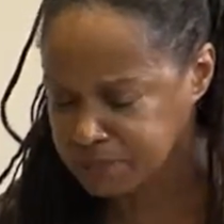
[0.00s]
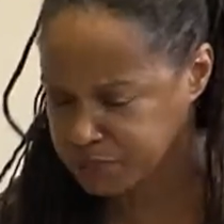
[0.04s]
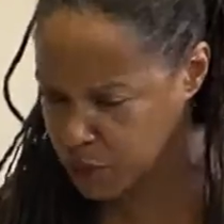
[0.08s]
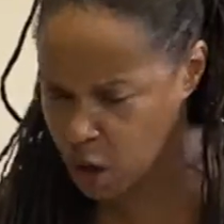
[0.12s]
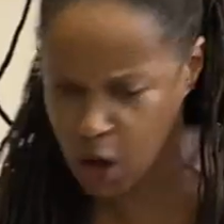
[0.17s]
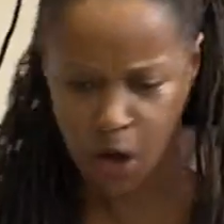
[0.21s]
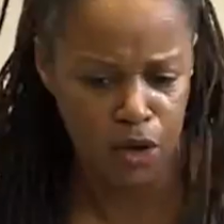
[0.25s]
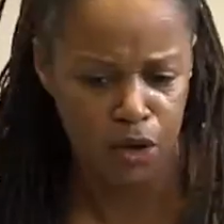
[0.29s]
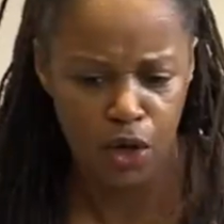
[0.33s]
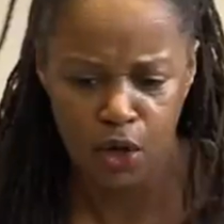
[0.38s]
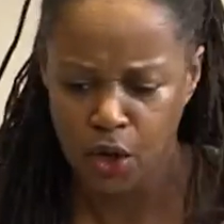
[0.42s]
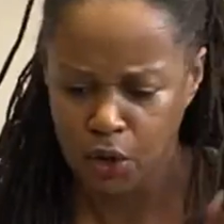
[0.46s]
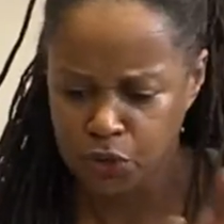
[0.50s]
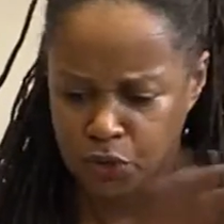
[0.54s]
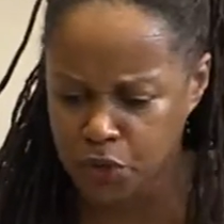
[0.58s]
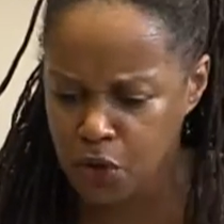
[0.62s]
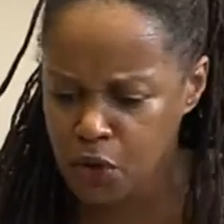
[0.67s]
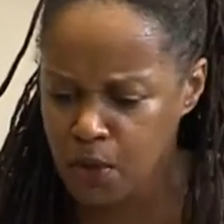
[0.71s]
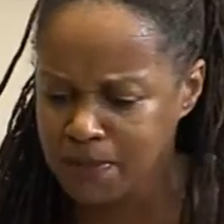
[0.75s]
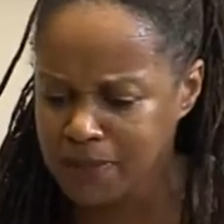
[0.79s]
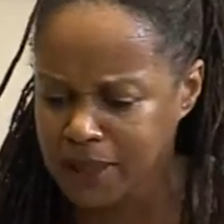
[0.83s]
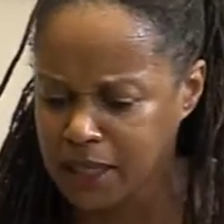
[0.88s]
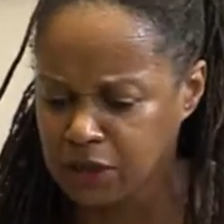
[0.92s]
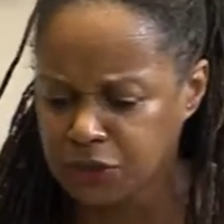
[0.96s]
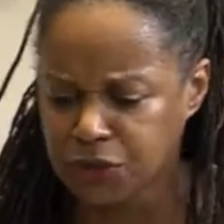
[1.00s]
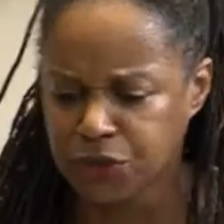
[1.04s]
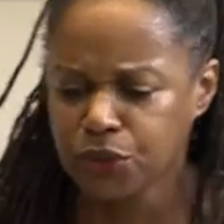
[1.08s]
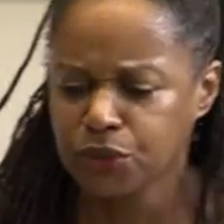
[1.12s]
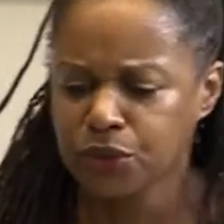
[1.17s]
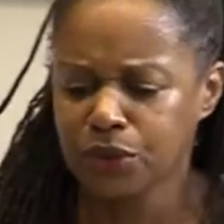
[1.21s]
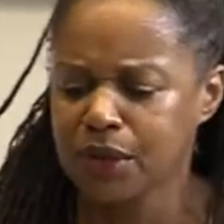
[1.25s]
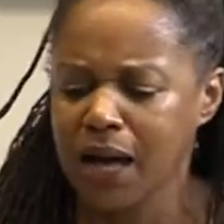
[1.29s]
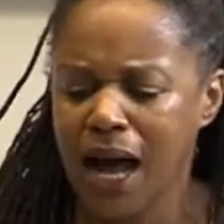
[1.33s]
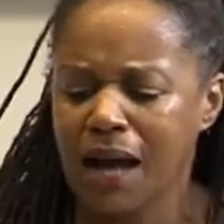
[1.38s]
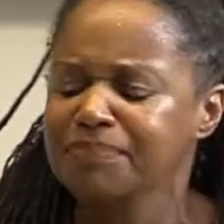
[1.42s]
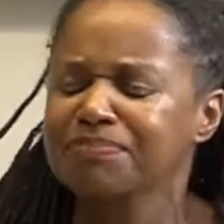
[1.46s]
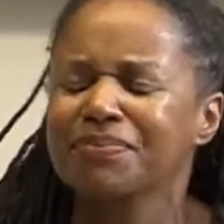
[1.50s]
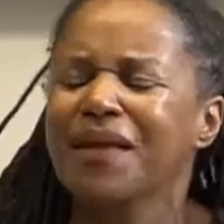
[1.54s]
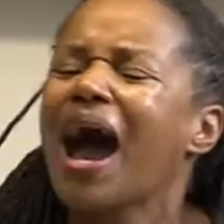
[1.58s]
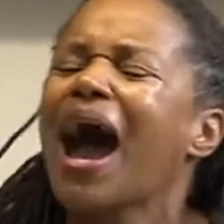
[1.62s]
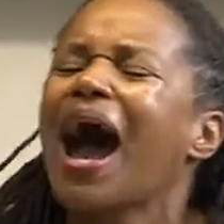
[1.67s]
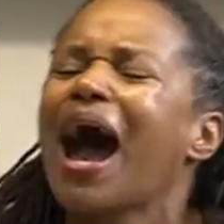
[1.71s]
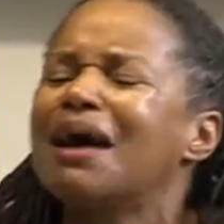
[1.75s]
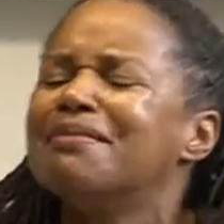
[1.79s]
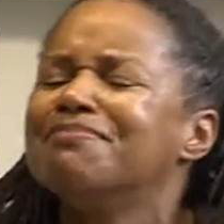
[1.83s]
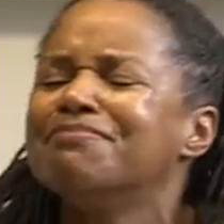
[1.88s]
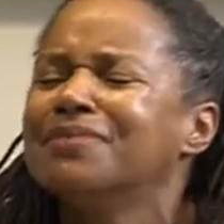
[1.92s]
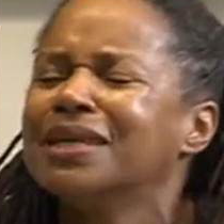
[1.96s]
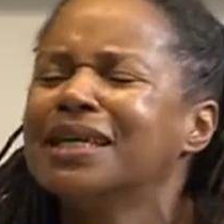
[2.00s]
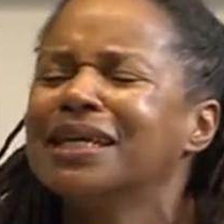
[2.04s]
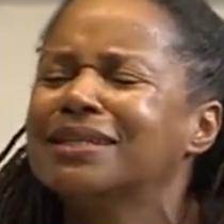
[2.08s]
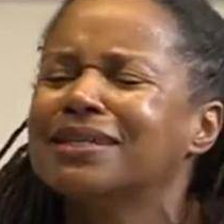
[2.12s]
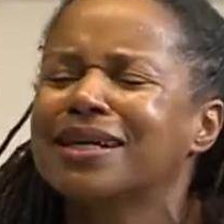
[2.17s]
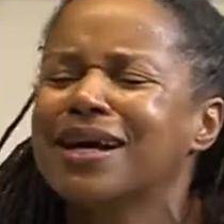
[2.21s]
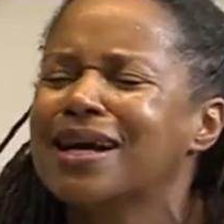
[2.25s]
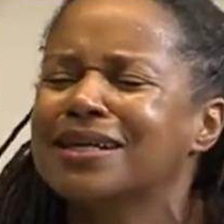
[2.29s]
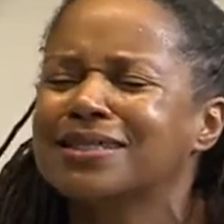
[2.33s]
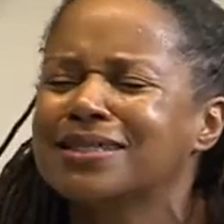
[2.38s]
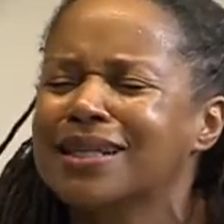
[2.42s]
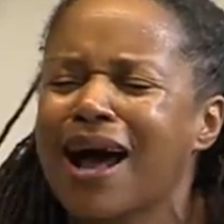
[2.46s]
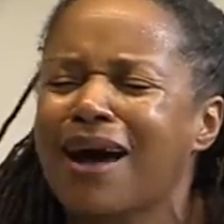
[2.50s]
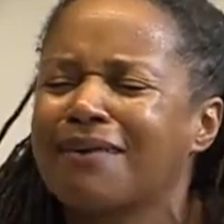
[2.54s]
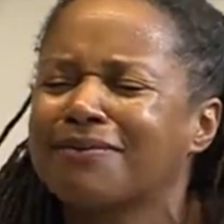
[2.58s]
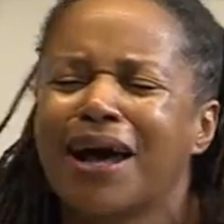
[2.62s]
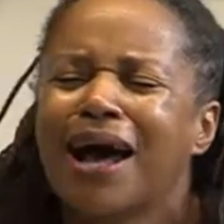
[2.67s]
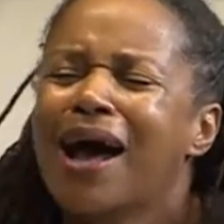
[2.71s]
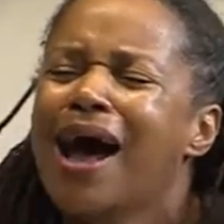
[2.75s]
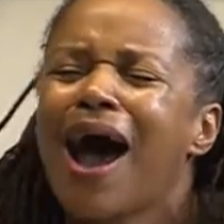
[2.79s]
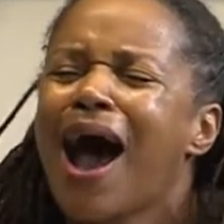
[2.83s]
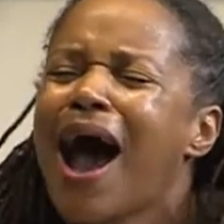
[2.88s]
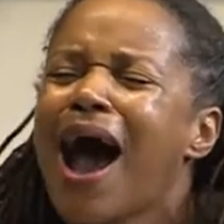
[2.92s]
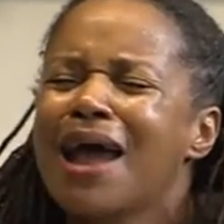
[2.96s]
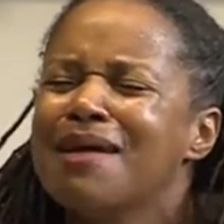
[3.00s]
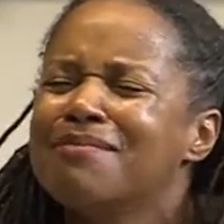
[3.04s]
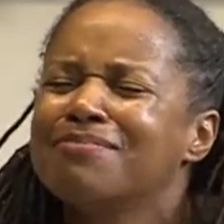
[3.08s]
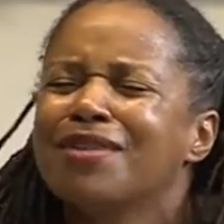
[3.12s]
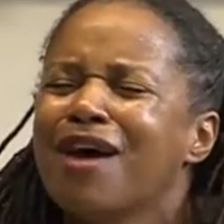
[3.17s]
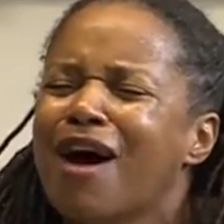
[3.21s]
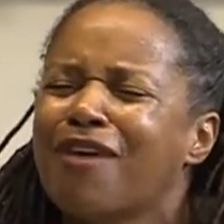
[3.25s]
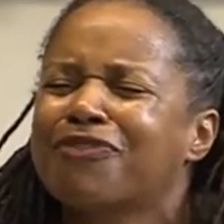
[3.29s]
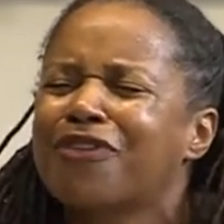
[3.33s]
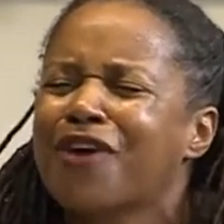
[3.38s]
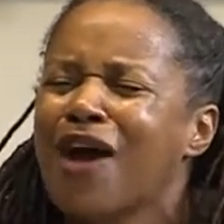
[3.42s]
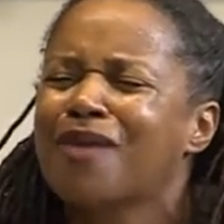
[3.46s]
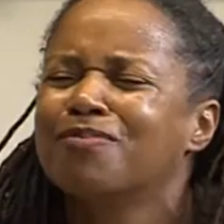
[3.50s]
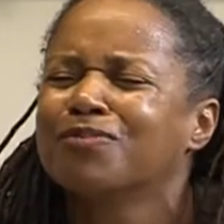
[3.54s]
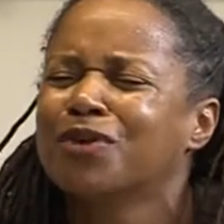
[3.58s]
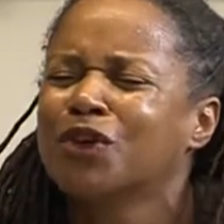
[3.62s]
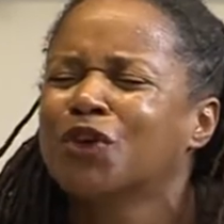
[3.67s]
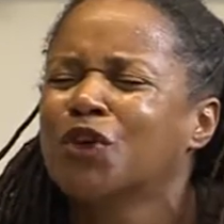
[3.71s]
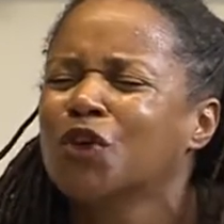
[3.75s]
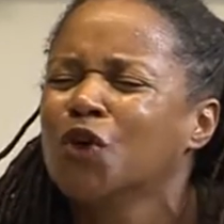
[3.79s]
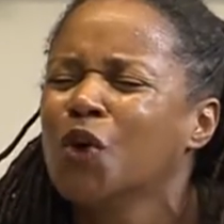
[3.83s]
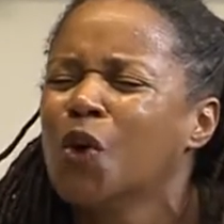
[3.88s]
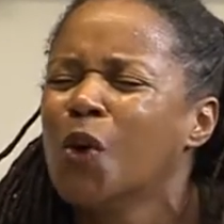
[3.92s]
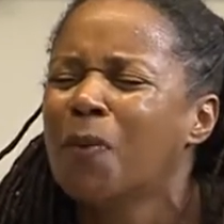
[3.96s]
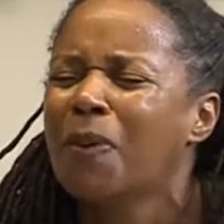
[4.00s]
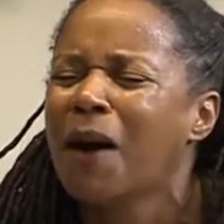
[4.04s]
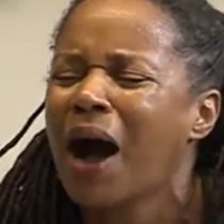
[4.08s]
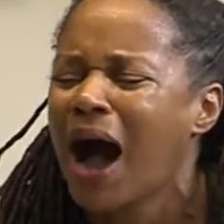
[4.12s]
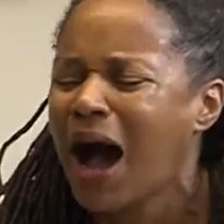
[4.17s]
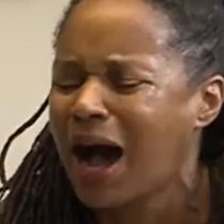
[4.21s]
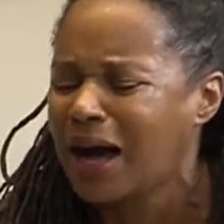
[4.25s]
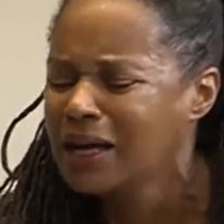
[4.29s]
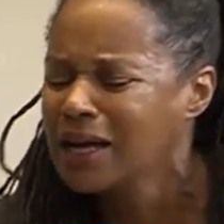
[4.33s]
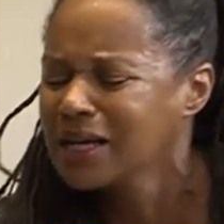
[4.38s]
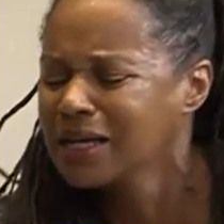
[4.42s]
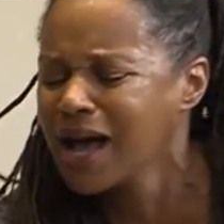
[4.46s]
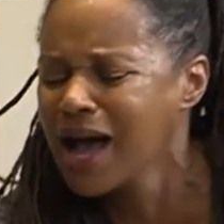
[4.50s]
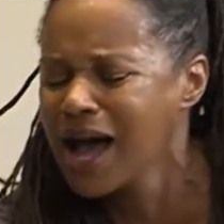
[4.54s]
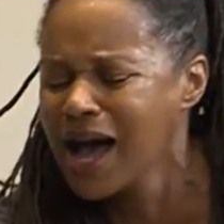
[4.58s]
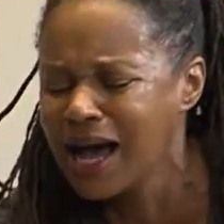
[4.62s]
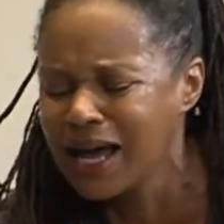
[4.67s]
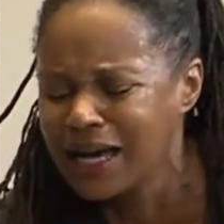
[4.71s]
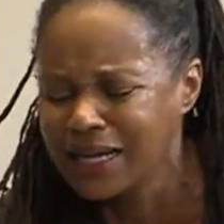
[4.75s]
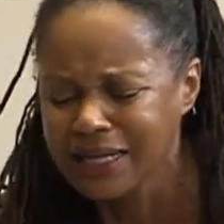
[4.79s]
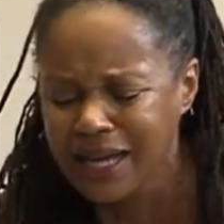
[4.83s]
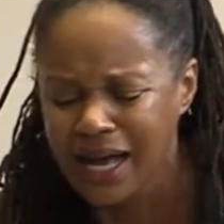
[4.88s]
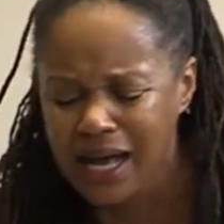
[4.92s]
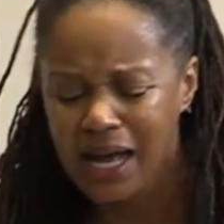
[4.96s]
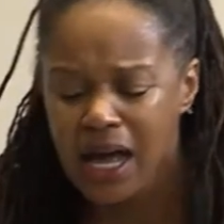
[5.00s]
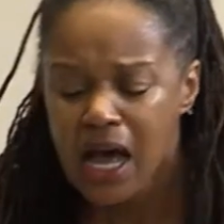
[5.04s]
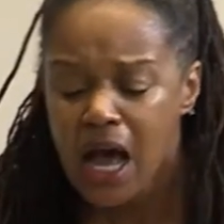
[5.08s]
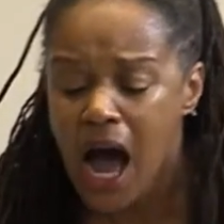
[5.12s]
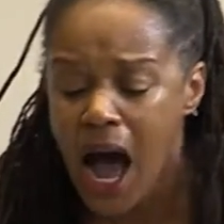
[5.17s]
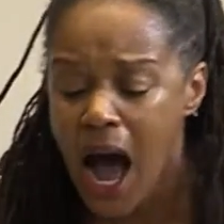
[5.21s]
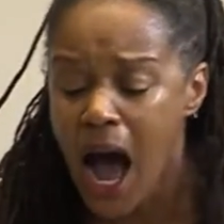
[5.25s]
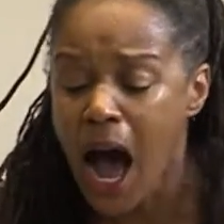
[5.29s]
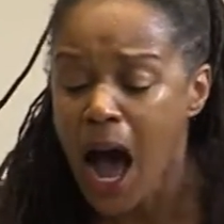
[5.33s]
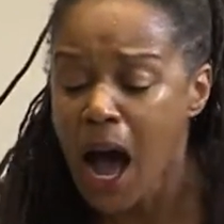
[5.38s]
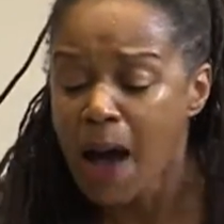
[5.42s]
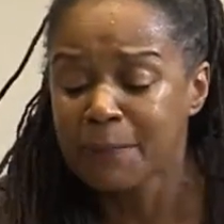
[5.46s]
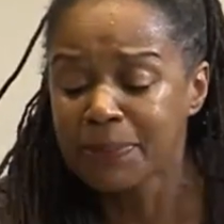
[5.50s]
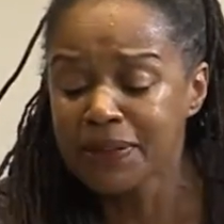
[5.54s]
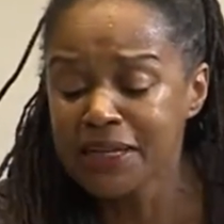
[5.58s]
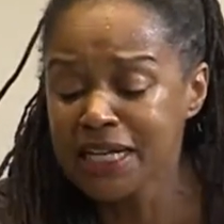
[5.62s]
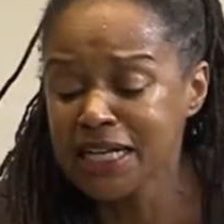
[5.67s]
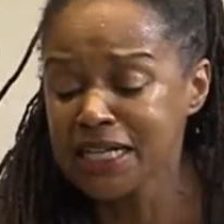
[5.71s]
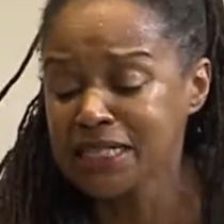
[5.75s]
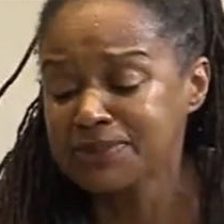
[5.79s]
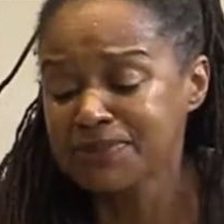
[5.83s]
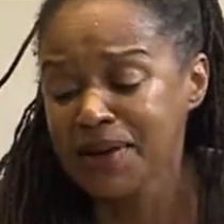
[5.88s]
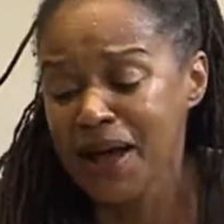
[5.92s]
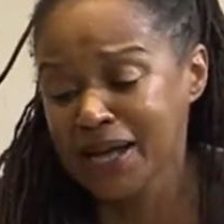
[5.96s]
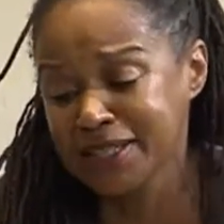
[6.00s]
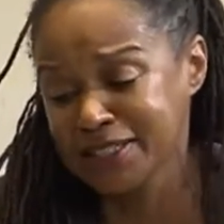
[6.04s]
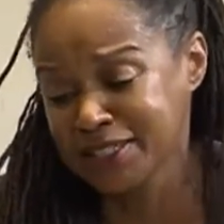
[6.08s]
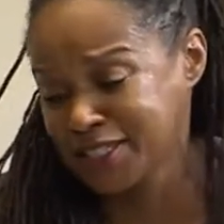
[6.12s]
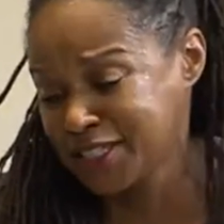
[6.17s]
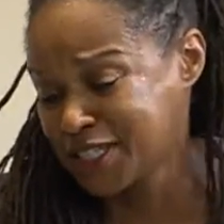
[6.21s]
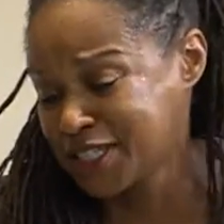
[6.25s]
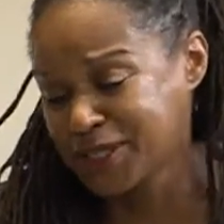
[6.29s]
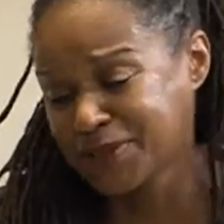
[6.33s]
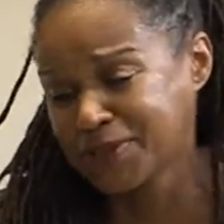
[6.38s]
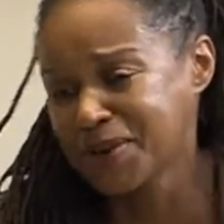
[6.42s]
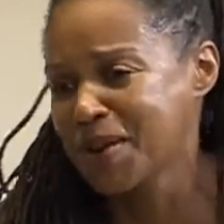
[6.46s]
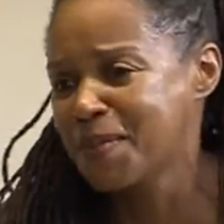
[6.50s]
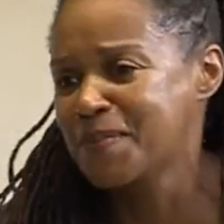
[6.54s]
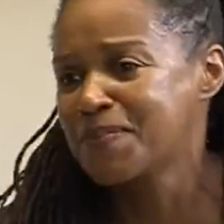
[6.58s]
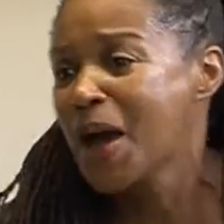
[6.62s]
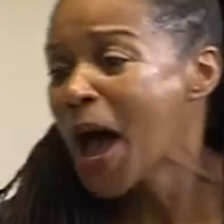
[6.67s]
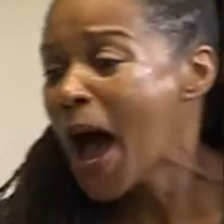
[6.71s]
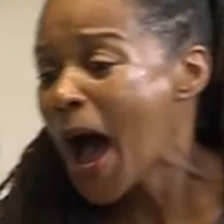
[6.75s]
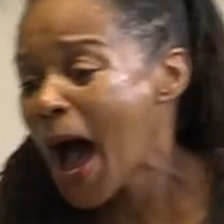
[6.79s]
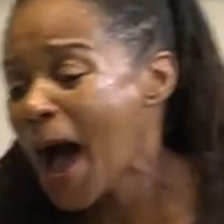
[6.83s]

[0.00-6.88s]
"Oh, you mean yuca. I mean cassava. I'm not from Cuba. Ah, yeah. Please pass the shrimp.